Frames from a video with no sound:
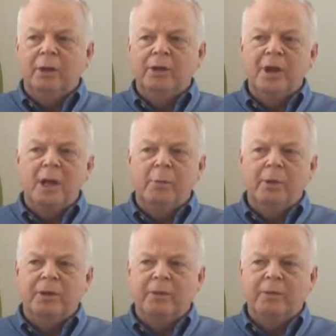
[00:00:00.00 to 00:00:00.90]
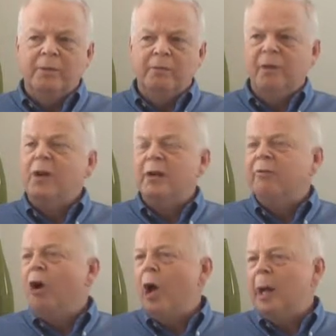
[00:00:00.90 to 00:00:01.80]
examples of very
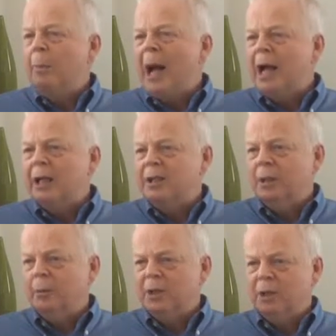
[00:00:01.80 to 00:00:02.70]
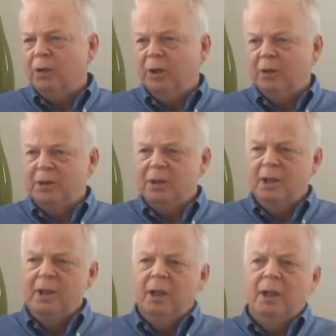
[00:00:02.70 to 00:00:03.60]
fine marketing materials,